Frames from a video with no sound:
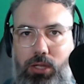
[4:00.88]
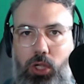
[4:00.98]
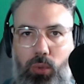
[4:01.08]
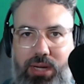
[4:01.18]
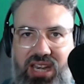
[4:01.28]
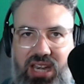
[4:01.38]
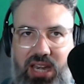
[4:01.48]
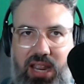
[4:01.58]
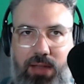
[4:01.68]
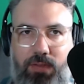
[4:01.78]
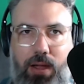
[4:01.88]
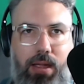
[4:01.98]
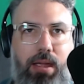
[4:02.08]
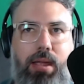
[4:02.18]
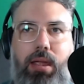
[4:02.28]
that you would never
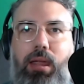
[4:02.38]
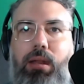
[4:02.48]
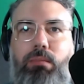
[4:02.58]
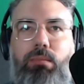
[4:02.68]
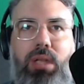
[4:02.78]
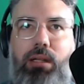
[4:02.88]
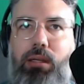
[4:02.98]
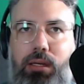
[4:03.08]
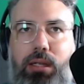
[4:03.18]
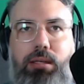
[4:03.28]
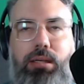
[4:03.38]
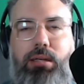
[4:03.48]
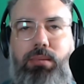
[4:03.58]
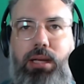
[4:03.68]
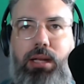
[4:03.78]
in a million years get
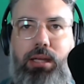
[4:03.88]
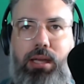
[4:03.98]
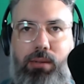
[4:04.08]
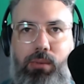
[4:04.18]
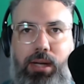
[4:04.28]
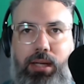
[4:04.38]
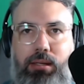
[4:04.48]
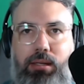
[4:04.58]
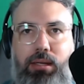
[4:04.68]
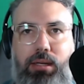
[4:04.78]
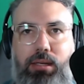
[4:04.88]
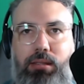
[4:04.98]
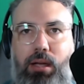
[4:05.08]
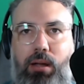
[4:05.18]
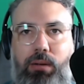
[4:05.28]
to meet any other way.
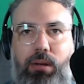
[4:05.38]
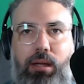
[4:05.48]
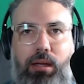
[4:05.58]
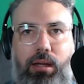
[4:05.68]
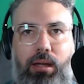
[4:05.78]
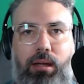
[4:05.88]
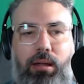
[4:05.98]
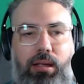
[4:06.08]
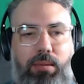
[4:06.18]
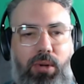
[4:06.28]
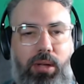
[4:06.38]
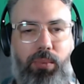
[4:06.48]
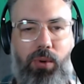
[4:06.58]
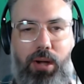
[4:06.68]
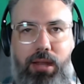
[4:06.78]
So in my
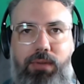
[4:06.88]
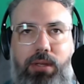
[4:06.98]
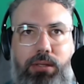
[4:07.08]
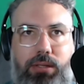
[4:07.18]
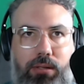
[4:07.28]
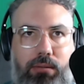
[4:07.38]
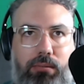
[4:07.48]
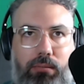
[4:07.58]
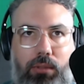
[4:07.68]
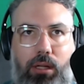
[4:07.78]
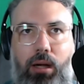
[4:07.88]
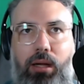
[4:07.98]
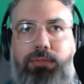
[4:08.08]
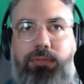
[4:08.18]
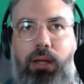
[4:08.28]
previous
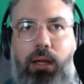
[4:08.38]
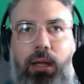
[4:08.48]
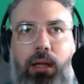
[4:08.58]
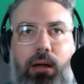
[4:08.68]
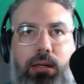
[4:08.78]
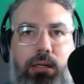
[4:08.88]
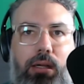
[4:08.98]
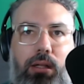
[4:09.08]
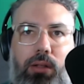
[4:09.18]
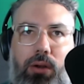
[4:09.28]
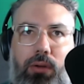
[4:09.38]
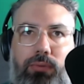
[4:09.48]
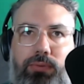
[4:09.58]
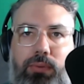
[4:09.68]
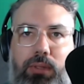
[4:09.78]
life, I did a lot
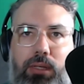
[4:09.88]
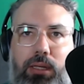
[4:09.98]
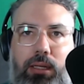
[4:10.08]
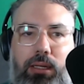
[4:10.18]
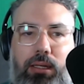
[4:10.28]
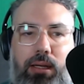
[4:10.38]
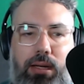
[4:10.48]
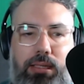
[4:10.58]
of I had a